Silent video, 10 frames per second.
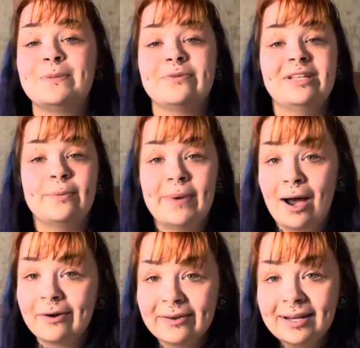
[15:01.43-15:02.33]
been really
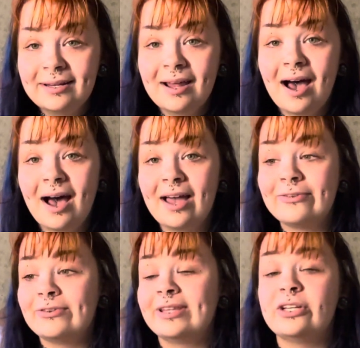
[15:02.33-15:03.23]
empowering I
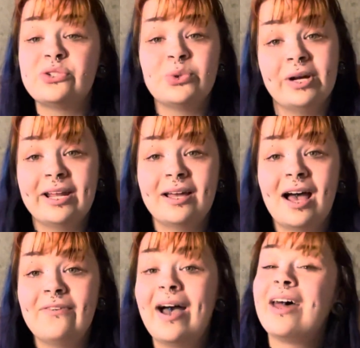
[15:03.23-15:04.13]
really enjoyed it
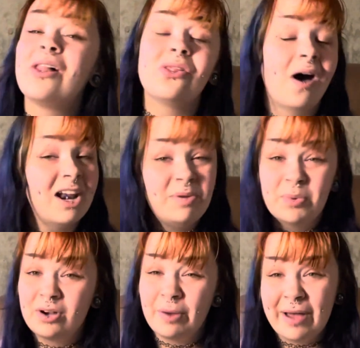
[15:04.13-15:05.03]
I've had a lot of
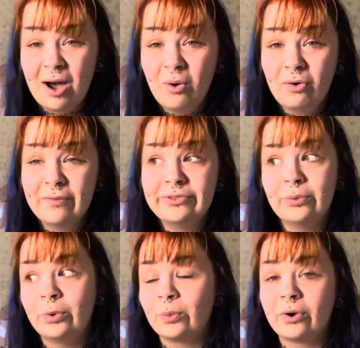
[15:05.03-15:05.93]
people come out of the
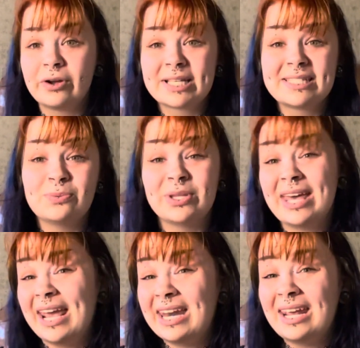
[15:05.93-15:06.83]
woodworks with
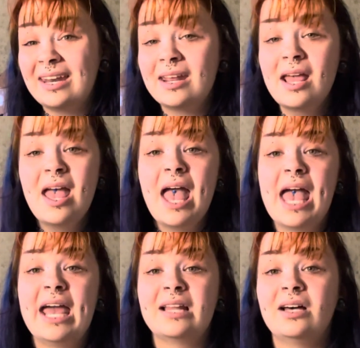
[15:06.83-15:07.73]
hating
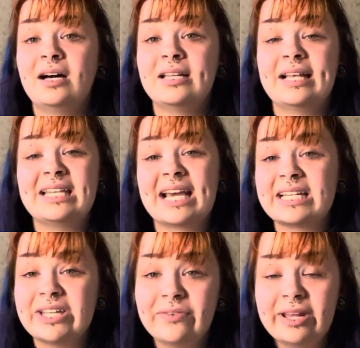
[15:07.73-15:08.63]
and a lot of like
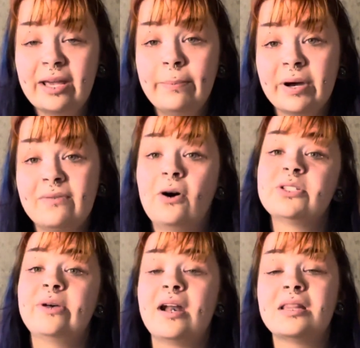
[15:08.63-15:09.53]
negativity but I've
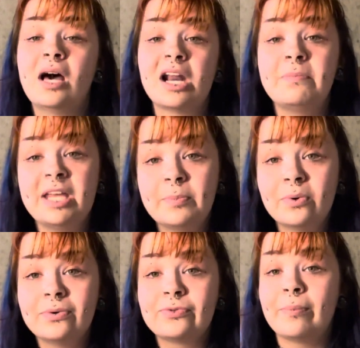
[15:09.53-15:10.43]
also had a lot of
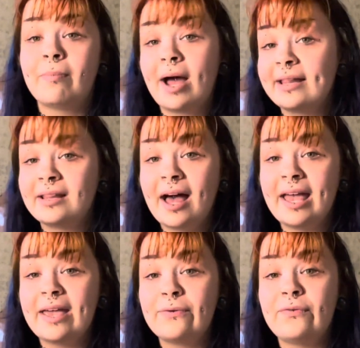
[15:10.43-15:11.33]
people from my
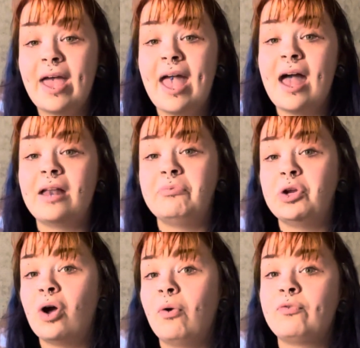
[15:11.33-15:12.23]
life and you
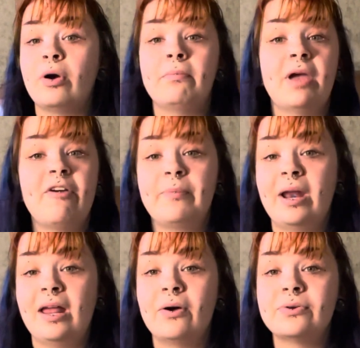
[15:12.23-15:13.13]
know from
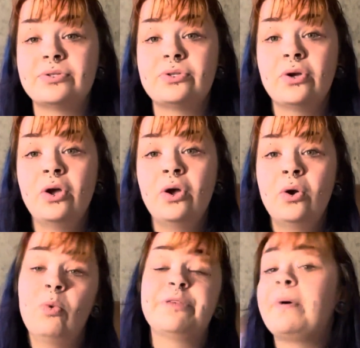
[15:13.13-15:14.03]
everybody else
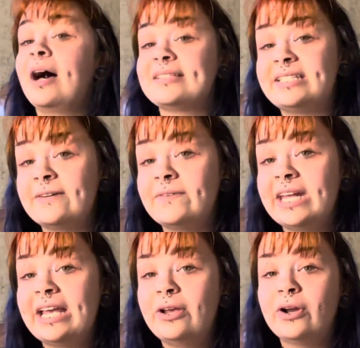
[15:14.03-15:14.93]
with positivity
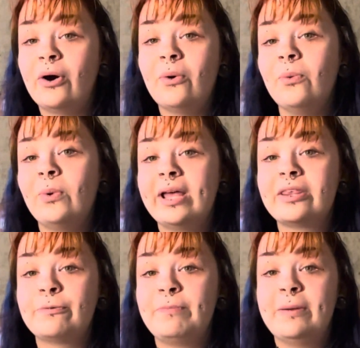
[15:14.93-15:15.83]
you know with
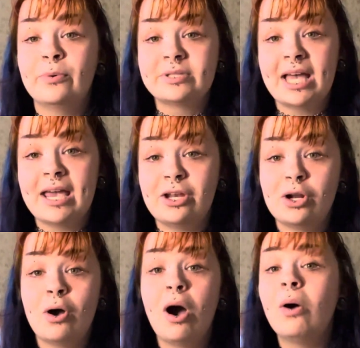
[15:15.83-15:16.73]
people saying you
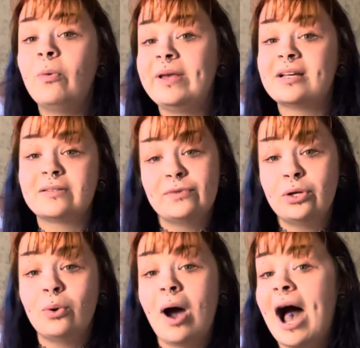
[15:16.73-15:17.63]
know oh well, because of
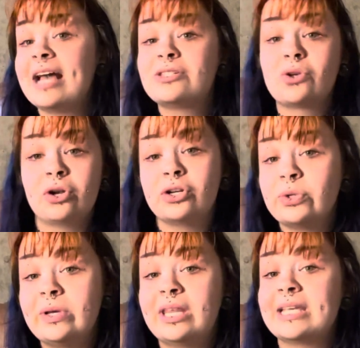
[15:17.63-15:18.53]
you I started
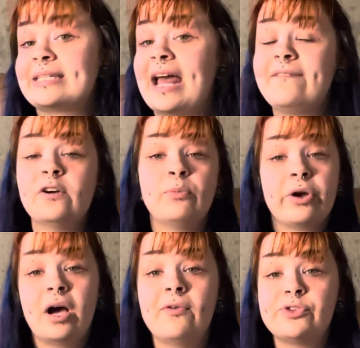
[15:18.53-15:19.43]
doing this and I feel more
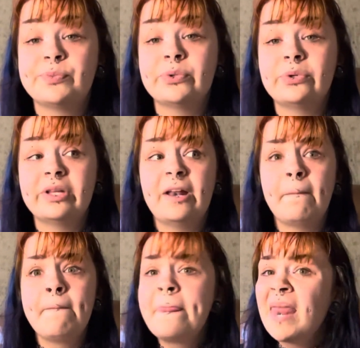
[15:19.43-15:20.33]
comfortable and
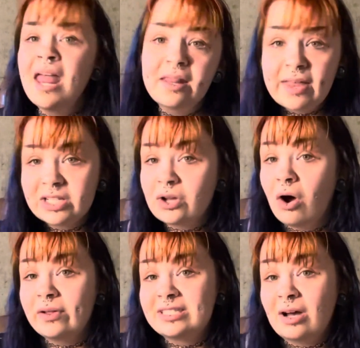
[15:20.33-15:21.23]
that's
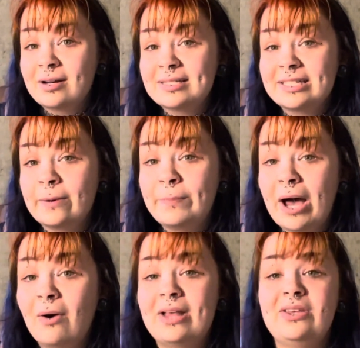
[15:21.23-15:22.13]
all it's honestly
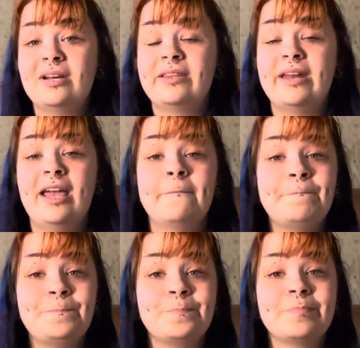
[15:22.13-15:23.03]
about at the end of the day
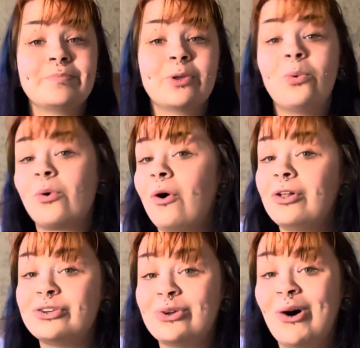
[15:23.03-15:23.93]
we're
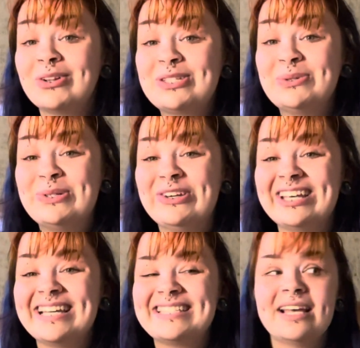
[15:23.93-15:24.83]
all adults who do
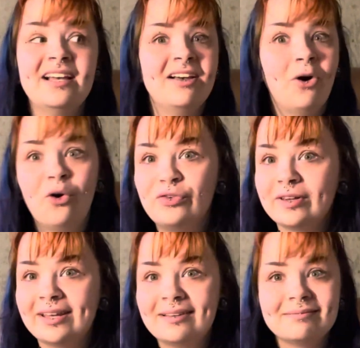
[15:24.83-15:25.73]
this
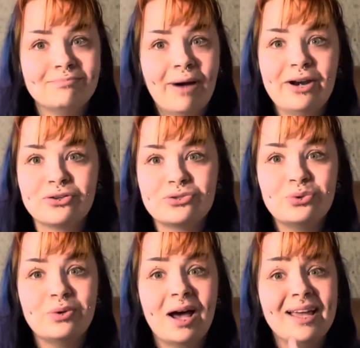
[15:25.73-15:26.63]
hopefully minors
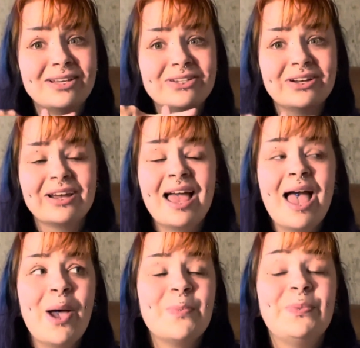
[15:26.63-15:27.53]
do not enter
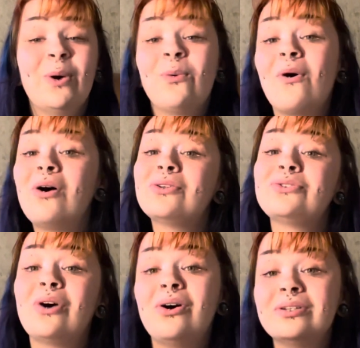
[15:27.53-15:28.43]
but we're all
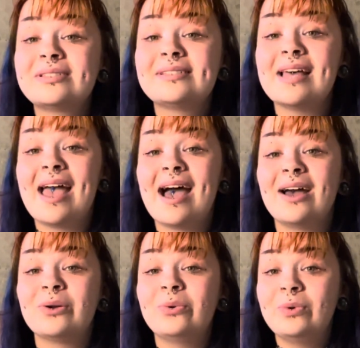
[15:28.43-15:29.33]
adults
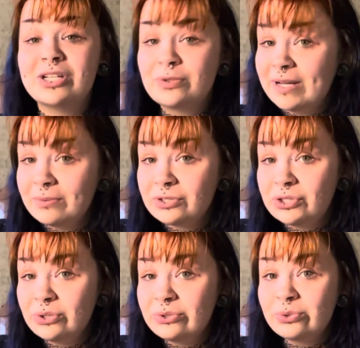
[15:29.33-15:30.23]
and we should be able to
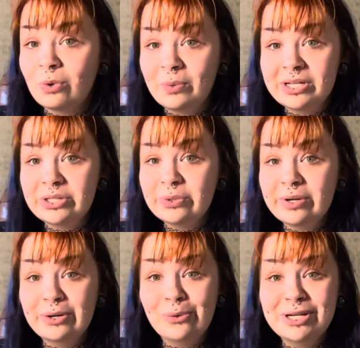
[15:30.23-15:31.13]
choose what we do
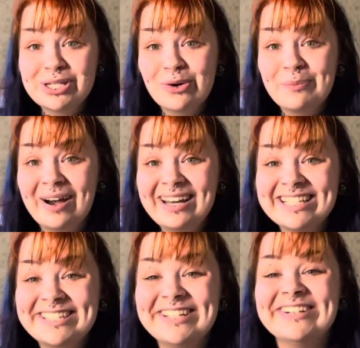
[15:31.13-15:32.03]
and who we show our
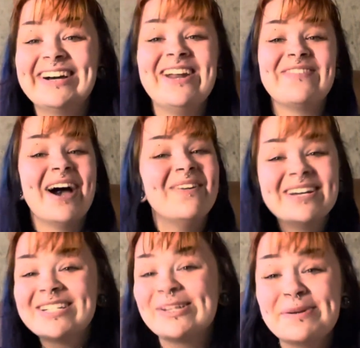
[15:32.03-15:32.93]
bodies to and if I want
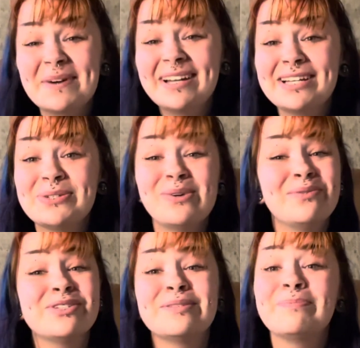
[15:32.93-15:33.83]
to show my body to
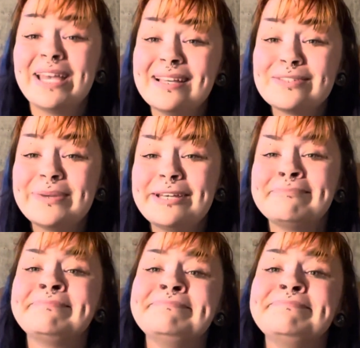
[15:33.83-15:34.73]
whoever pays me
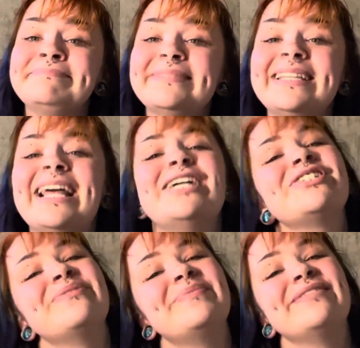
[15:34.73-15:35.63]
that
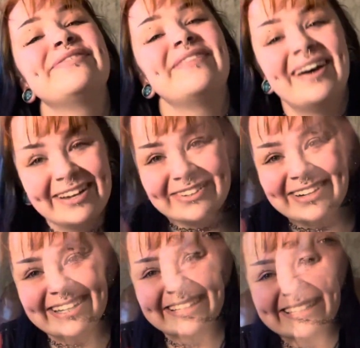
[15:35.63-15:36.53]
should be fine
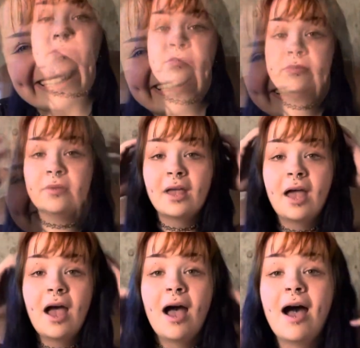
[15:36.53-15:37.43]
right
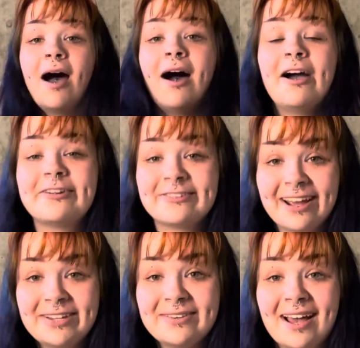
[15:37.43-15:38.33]
all
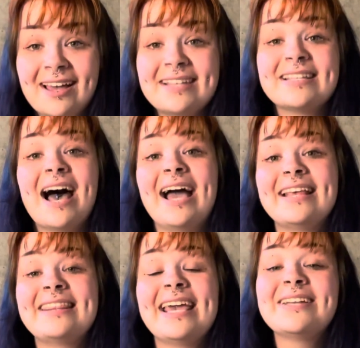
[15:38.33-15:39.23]
right, you guys, I
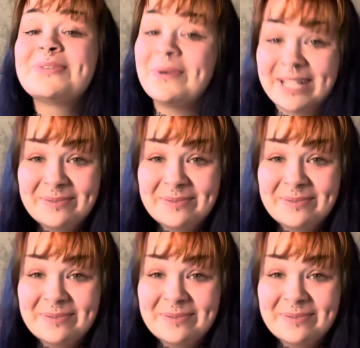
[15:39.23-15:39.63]
think 20